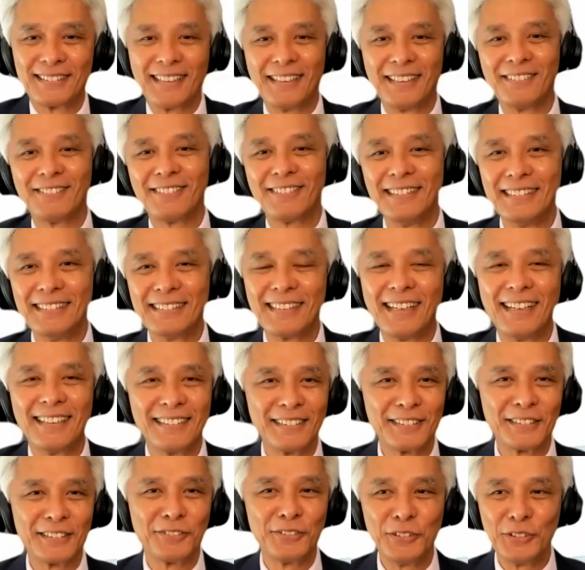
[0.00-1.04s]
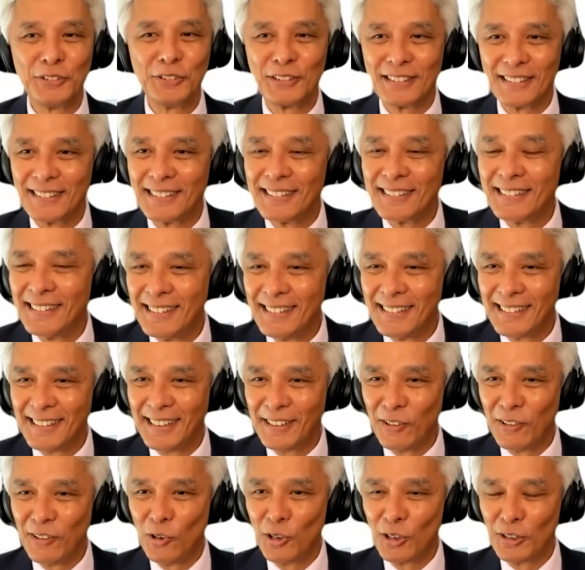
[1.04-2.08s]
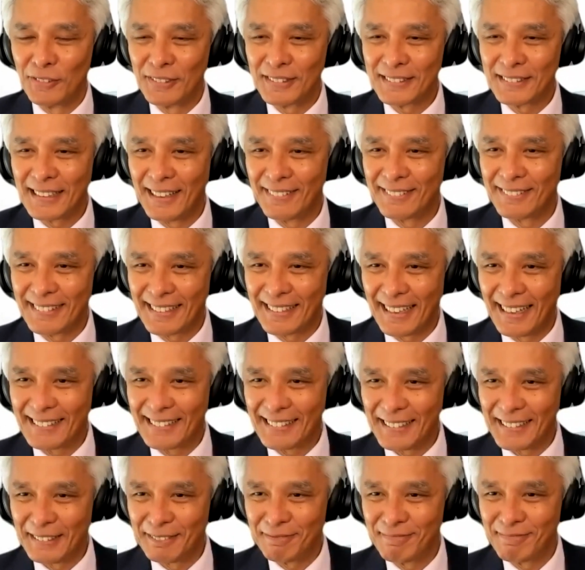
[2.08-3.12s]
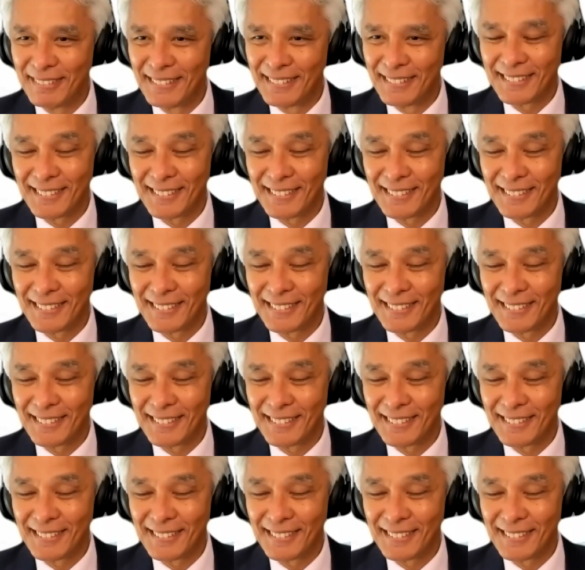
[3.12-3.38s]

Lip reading: century and China is the future, and all of us have to catch up.